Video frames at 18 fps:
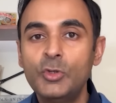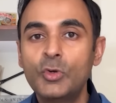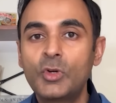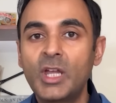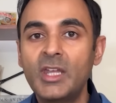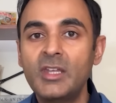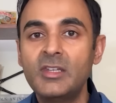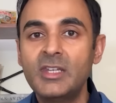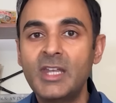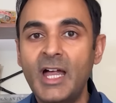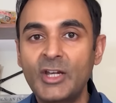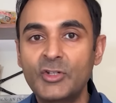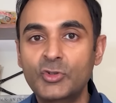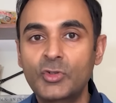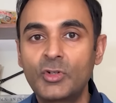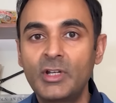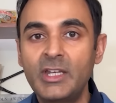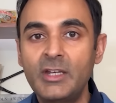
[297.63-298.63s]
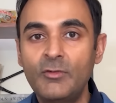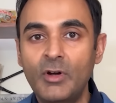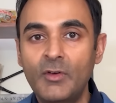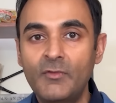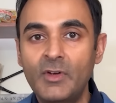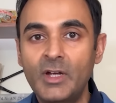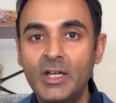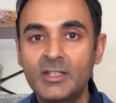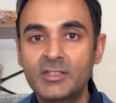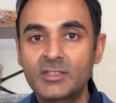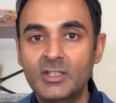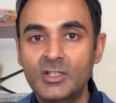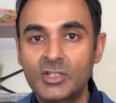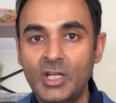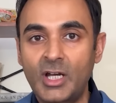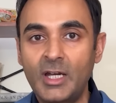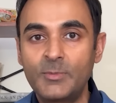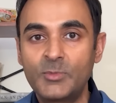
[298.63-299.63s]
you can naturally
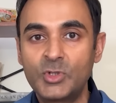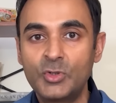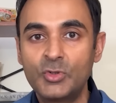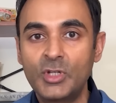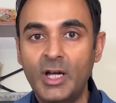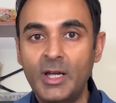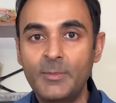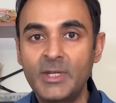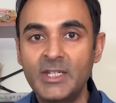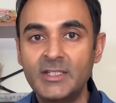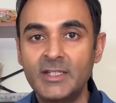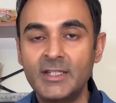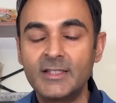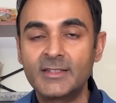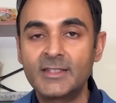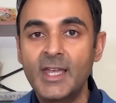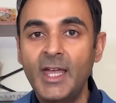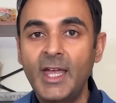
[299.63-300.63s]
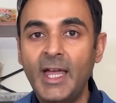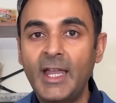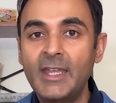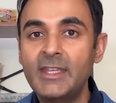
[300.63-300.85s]
reverse type 2 diabetes